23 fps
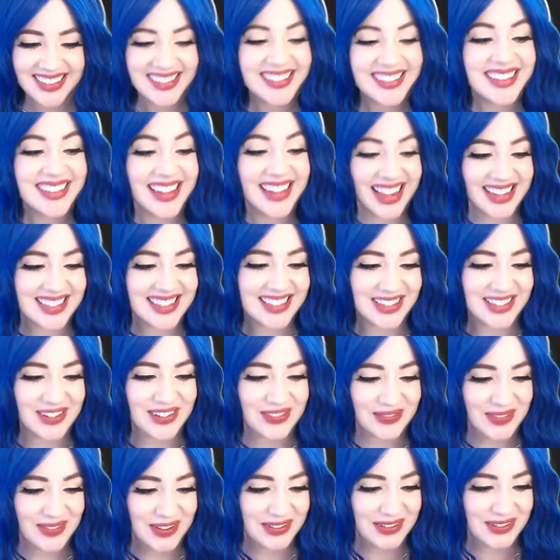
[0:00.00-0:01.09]
Nice, low
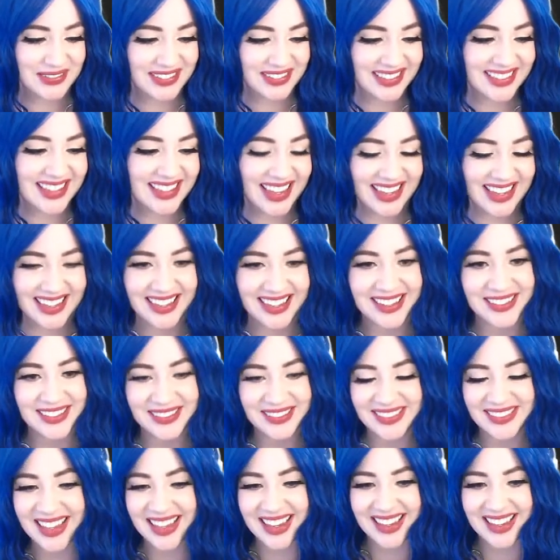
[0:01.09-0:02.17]
phone. Thank you.
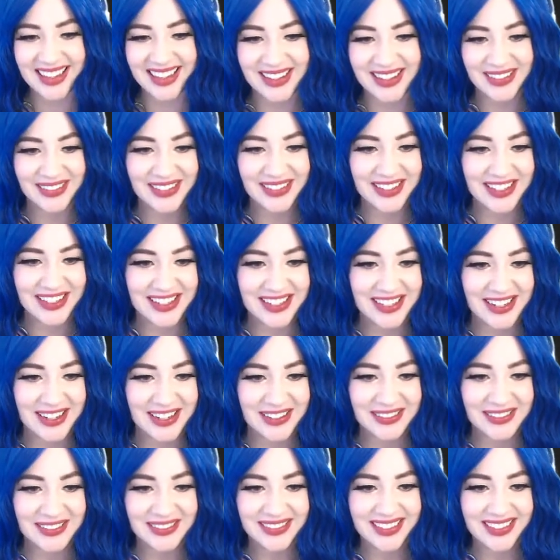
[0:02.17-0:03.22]
Thank you. Good to know.